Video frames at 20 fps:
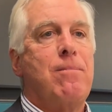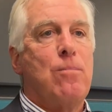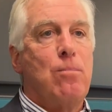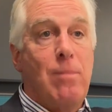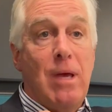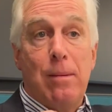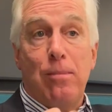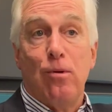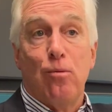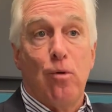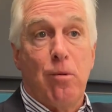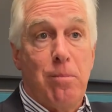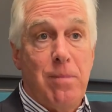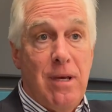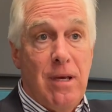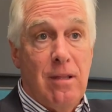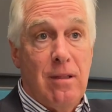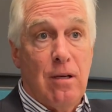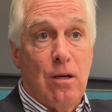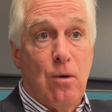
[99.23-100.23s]
maybe
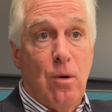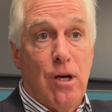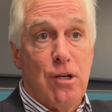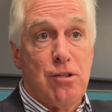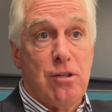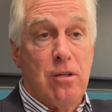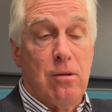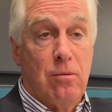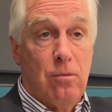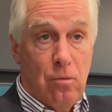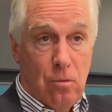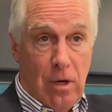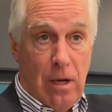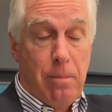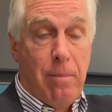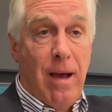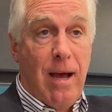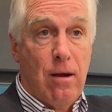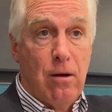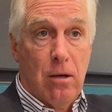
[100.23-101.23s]
repeat the question
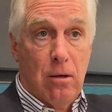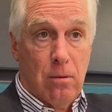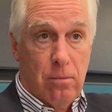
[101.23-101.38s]
right back